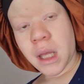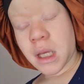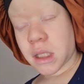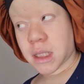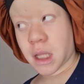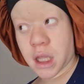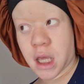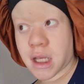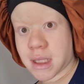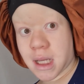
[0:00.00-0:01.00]
it's a
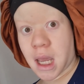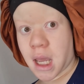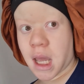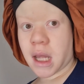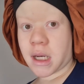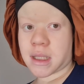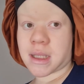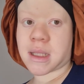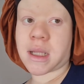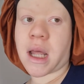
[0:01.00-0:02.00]
Thursday and
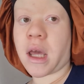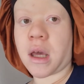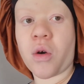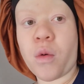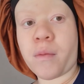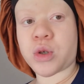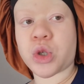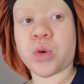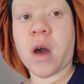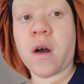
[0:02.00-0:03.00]
it's like
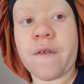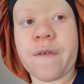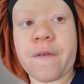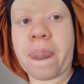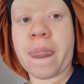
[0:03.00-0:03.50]
almost 12.